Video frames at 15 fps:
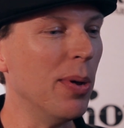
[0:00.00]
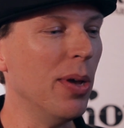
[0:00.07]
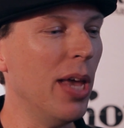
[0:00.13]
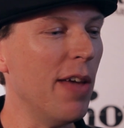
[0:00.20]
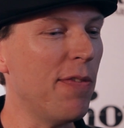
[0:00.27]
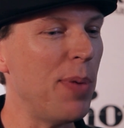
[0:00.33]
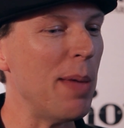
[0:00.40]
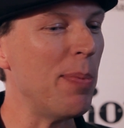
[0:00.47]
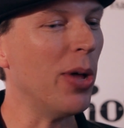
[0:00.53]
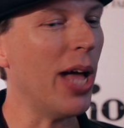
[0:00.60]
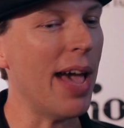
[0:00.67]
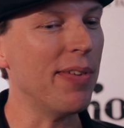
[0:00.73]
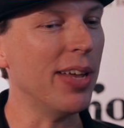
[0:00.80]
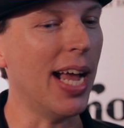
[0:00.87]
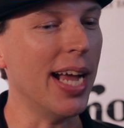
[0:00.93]
if people
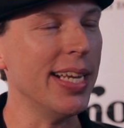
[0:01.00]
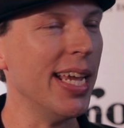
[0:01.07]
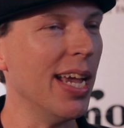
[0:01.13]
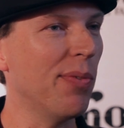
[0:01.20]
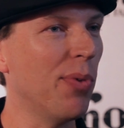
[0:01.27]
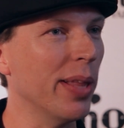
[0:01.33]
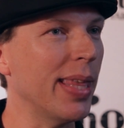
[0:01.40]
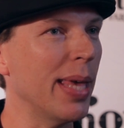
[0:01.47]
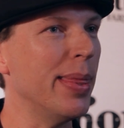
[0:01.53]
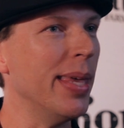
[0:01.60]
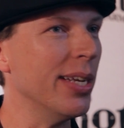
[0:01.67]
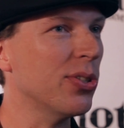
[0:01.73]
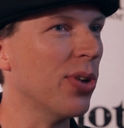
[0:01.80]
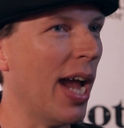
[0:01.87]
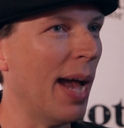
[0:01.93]
have an idea of what they
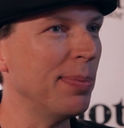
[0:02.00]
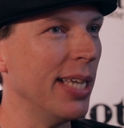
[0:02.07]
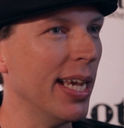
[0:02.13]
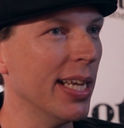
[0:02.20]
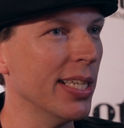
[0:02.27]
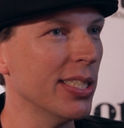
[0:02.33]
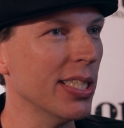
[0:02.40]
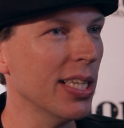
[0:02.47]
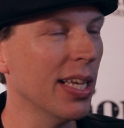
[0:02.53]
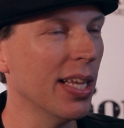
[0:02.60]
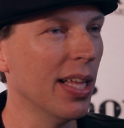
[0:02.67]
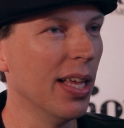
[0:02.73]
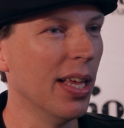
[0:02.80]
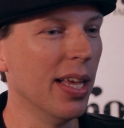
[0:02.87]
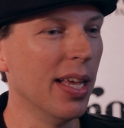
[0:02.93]
think trapped is,
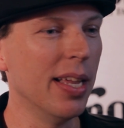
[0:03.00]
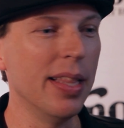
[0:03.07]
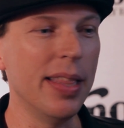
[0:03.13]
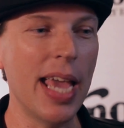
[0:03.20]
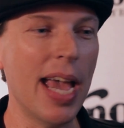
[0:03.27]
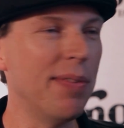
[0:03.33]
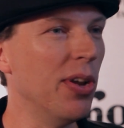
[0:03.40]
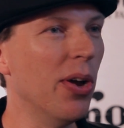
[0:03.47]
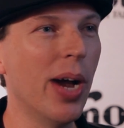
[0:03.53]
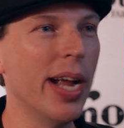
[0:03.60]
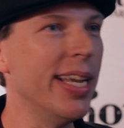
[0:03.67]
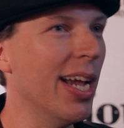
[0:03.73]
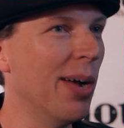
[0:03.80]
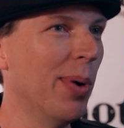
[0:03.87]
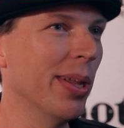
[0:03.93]
they have no
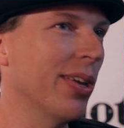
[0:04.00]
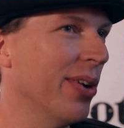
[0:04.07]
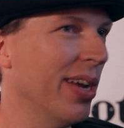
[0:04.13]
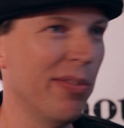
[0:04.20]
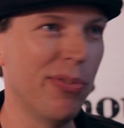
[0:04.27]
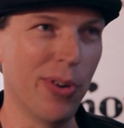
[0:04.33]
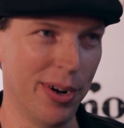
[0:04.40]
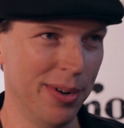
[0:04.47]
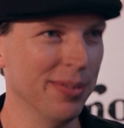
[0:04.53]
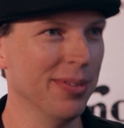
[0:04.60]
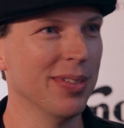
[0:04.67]
idea what they're in for.